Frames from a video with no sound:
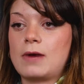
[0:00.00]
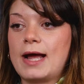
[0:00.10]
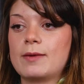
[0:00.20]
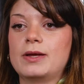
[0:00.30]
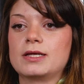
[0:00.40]

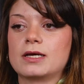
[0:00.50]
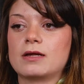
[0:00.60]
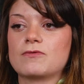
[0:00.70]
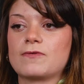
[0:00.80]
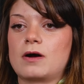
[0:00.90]
my
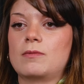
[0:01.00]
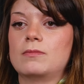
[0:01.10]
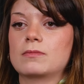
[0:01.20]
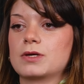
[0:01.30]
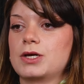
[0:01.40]
opinion,
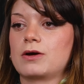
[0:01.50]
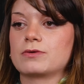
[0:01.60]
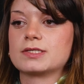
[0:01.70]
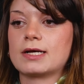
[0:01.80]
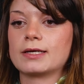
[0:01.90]
from
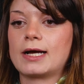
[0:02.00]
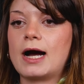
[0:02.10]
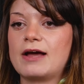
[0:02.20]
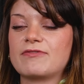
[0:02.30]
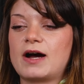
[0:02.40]
selling
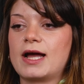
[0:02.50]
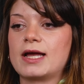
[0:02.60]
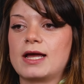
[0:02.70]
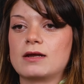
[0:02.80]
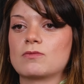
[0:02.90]

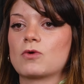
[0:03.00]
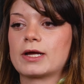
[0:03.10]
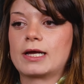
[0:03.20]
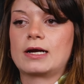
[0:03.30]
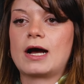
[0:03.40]
hi-fi and
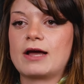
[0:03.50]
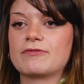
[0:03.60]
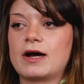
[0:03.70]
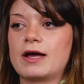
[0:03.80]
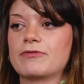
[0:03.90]
working in
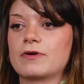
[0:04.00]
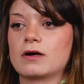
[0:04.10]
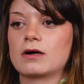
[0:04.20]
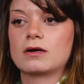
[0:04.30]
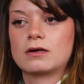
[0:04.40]
hi-fi
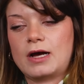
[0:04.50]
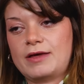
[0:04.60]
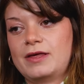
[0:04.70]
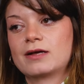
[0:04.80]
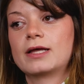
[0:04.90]
for I
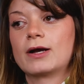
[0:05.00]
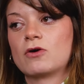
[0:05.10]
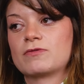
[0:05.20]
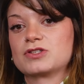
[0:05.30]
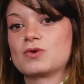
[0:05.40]
think like
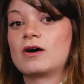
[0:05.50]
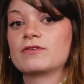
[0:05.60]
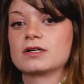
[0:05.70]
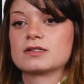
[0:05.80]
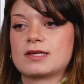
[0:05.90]
over
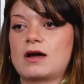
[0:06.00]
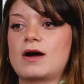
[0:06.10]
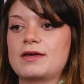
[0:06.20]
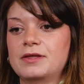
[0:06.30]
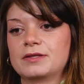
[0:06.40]
12 years now,
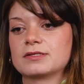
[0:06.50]
I think